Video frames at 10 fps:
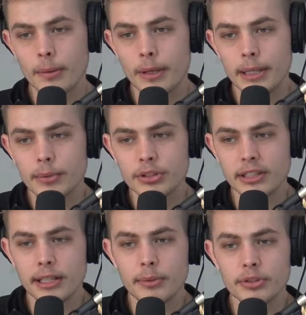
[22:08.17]
he was
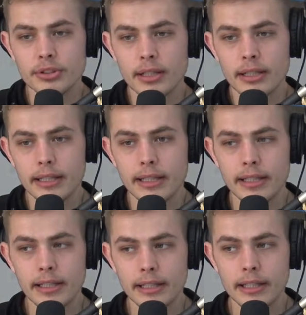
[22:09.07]
he was
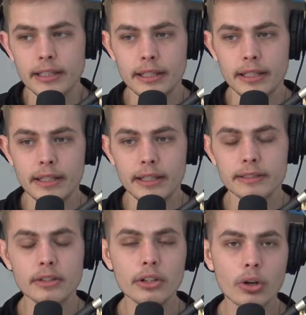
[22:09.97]
he, he
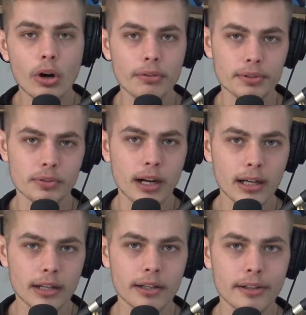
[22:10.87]
he's a little off his
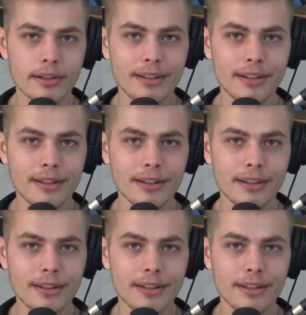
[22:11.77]
rocker.